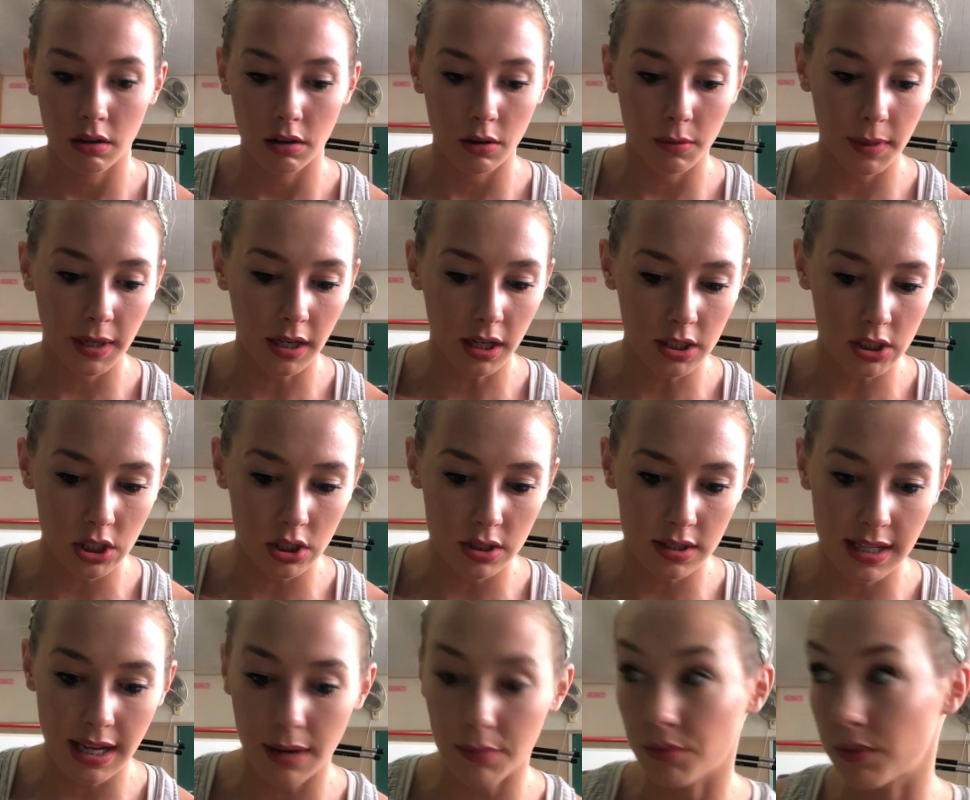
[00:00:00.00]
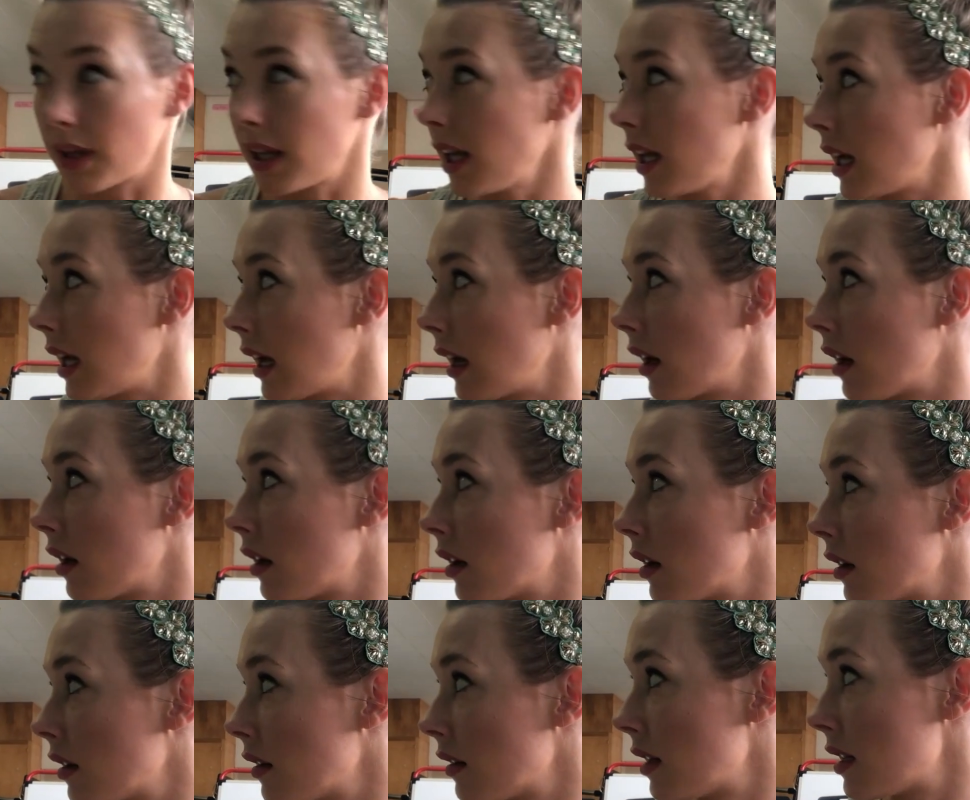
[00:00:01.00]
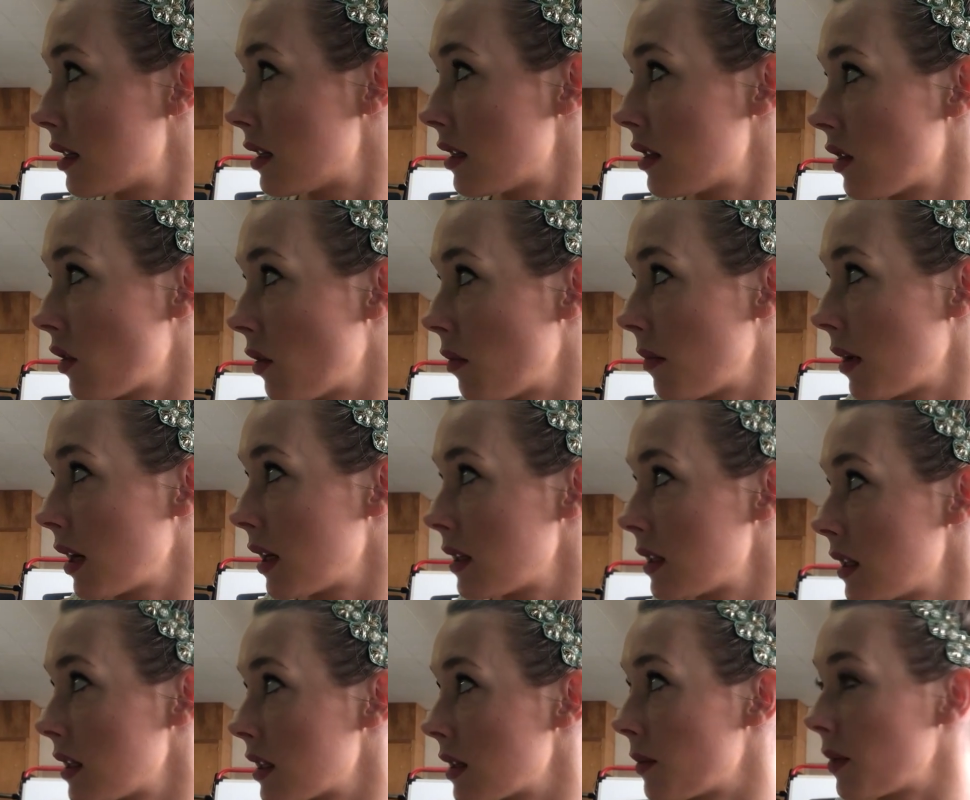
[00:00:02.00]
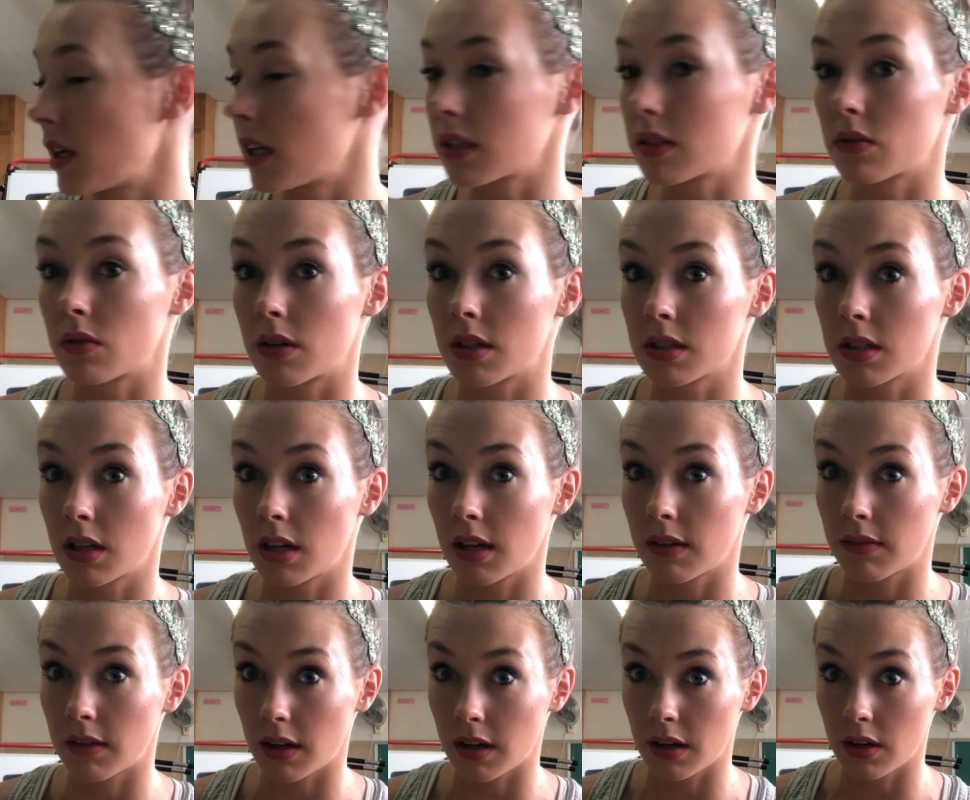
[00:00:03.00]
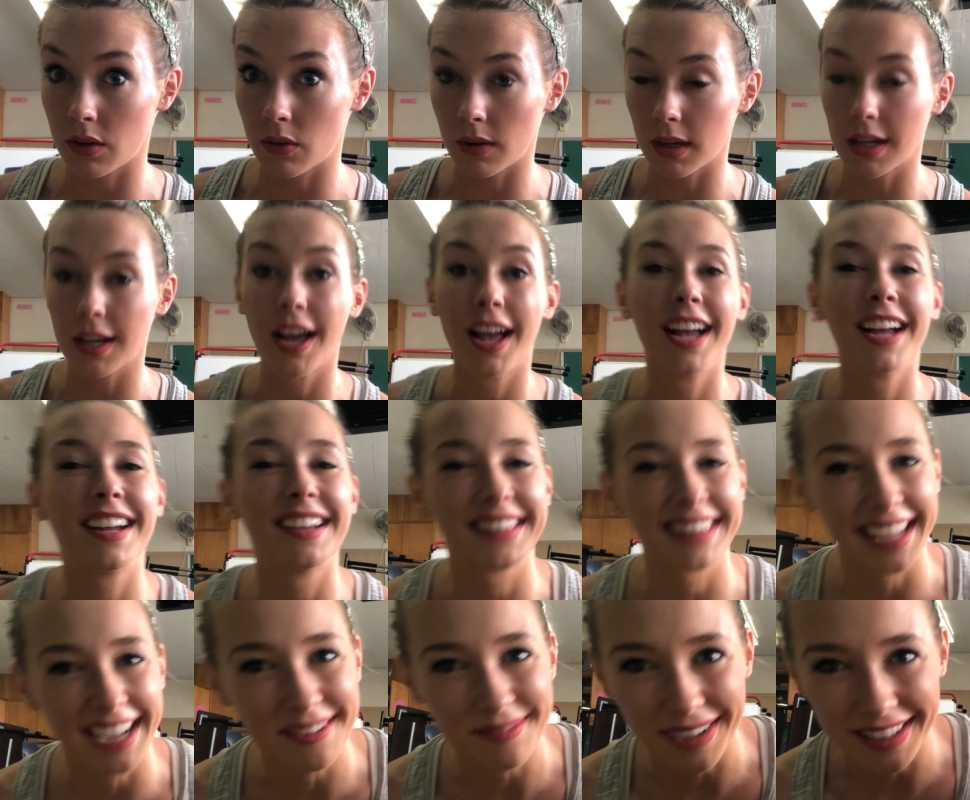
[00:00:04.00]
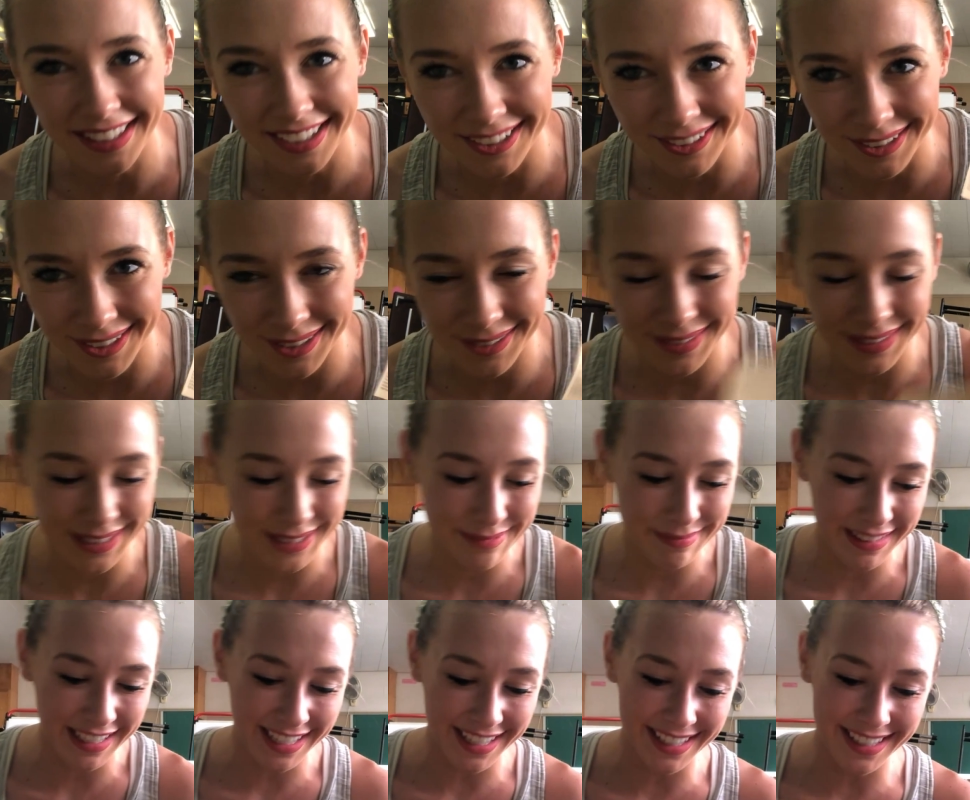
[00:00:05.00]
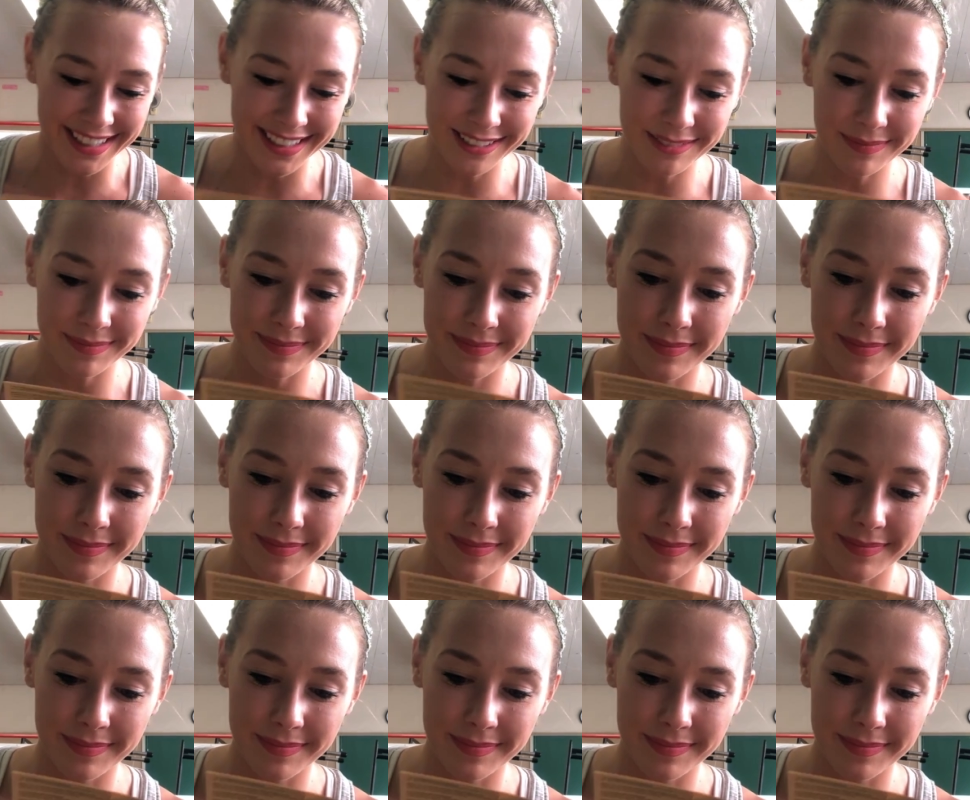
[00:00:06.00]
Oh my gosh, it just kept ringing. This is so embarrassing. Someone next door is gonna get very annoyed. Good thing I'm on the corner room, y'all.